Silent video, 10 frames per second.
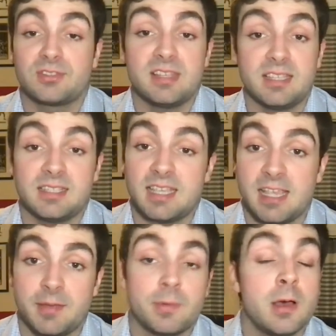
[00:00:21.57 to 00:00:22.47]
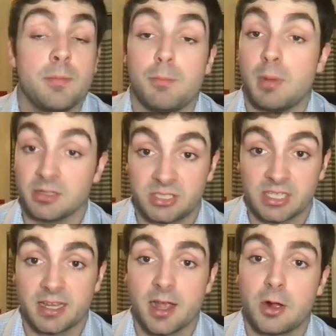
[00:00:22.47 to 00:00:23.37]
the team months
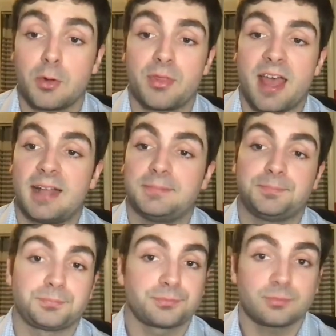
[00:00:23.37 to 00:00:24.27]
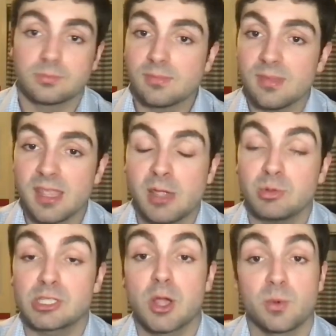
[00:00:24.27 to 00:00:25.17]
ago that it
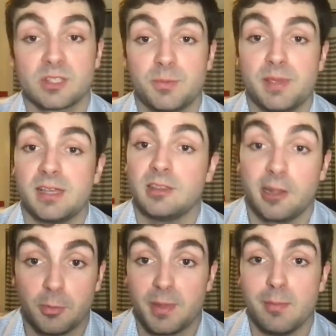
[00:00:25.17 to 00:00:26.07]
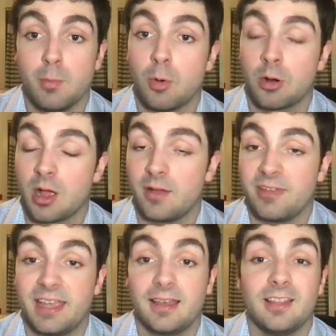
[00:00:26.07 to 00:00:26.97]
was going to be a little bit more of
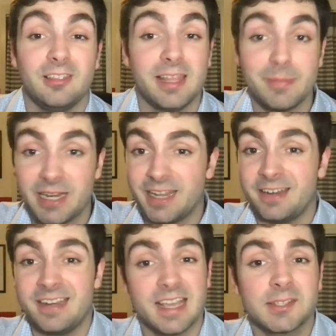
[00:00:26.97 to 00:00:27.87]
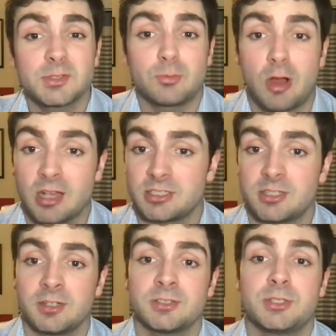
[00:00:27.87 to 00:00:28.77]
a limited Knicks
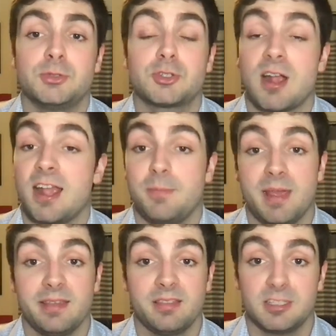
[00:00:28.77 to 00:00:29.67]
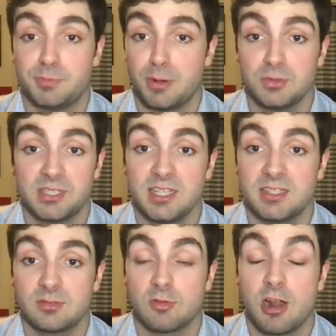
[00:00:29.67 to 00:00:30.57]
roster to try and make this
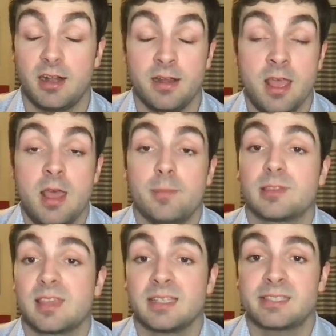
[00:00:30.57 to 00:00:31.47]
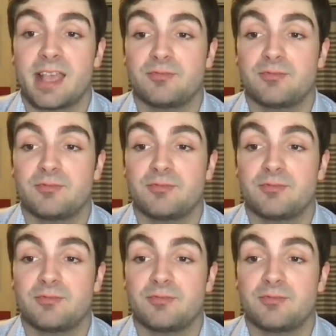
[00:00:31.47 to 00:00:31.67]
postseason run, but things have